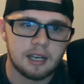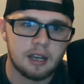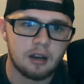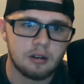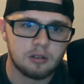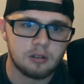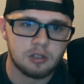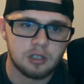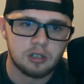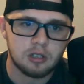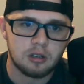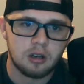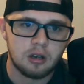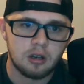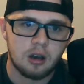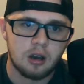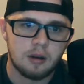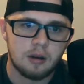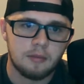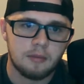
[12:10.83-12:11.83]
coach,
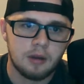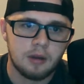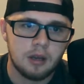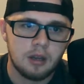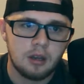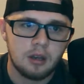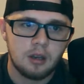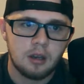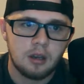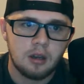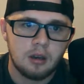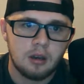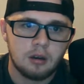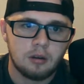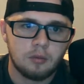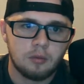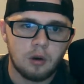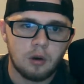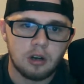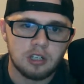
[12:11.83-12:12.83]

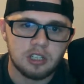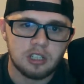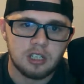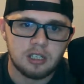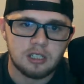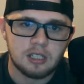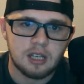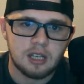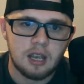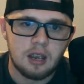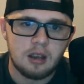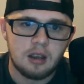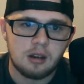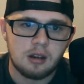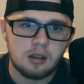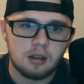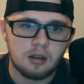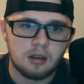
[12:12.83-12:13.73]
Washington State.